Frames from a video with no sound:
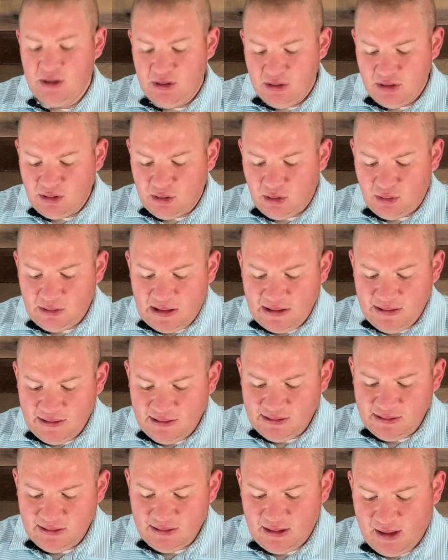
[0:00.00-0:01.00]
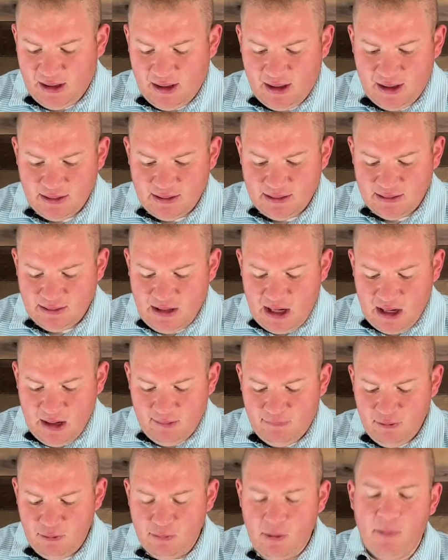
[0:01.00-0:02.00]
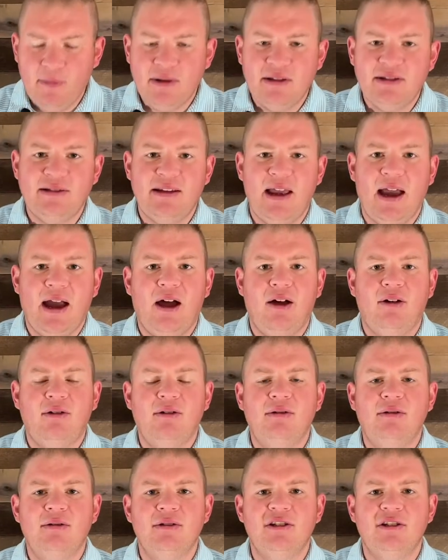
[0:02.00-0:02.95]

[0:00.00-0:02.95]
So, let's uh, take a few moments now,